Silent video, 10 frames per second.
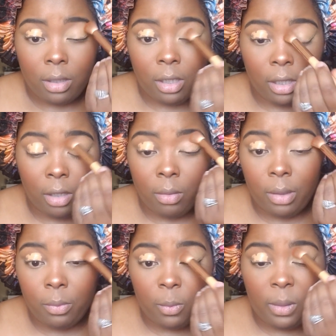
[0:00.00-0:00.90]
glow
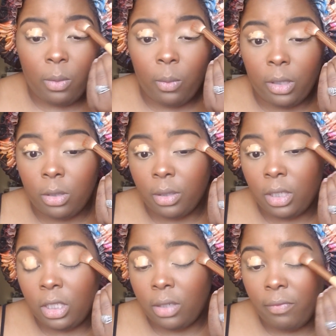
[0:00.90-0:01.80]
up with me winter
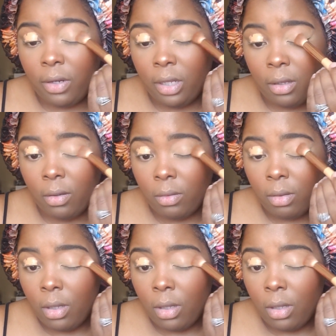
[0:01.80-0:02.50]
edition video,